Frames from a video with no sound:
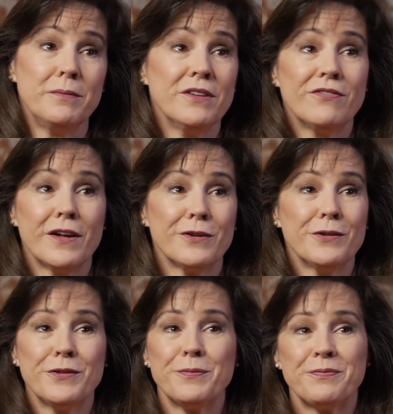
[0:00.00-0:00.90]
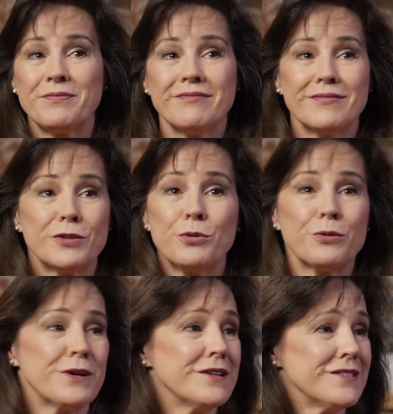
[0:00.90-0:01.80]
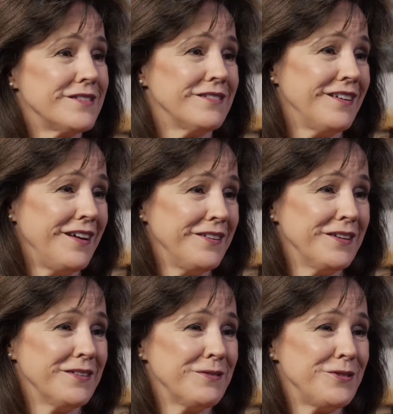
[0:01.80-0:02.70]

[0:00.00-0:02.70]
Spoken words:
befuddled tourist on the